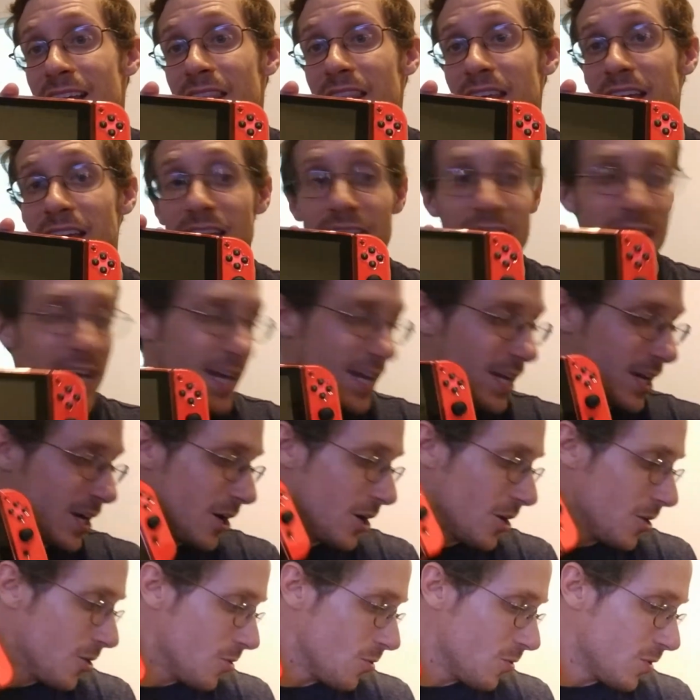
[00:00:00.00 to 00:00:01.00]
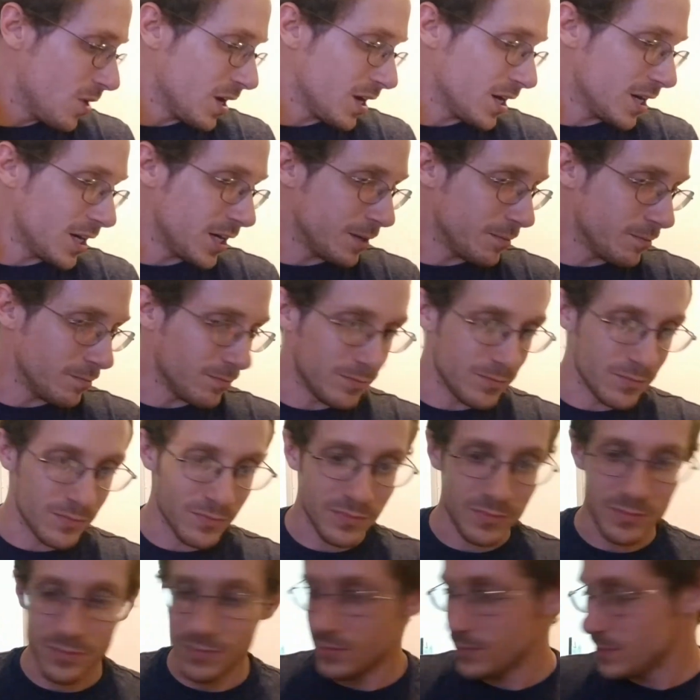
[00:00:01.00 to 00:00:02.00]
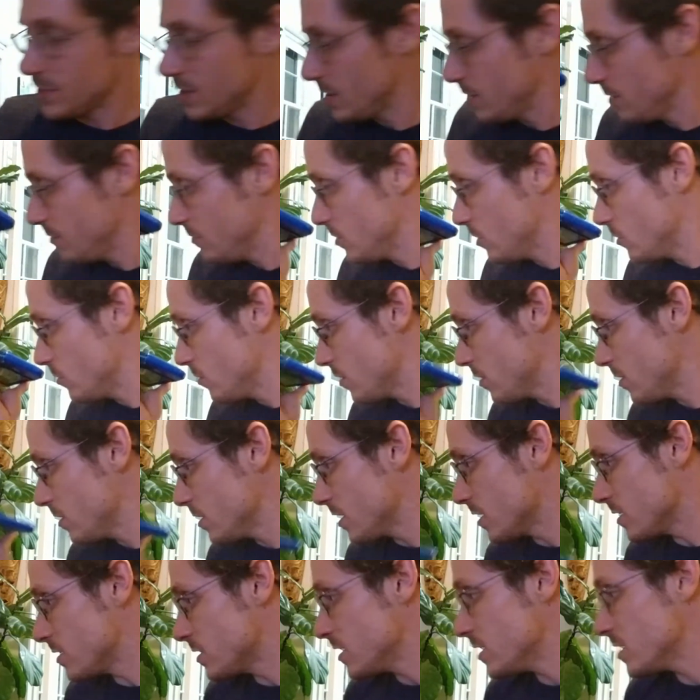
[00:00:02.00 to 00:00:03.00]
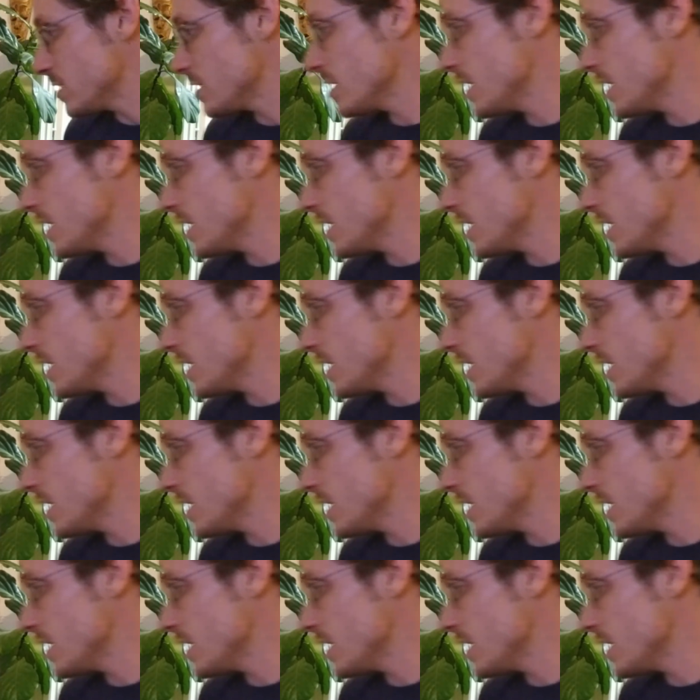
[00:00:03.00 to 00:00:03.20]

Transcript: The Nyko, I don't even know what the thing is. It's a